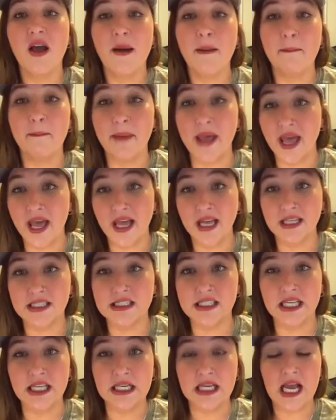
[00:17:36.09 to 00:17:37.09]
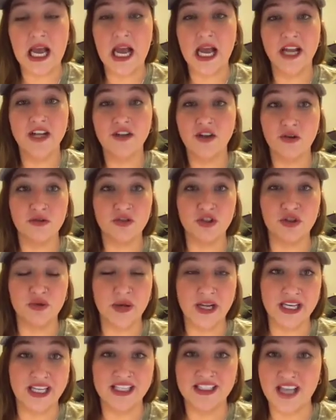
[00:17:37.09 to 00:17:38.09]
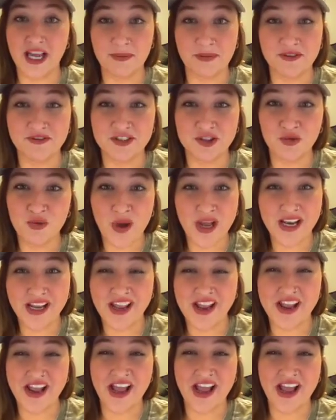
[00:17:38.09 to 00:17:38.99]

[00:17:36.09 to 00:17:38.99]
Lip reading: max, and I don't do any type of sweating.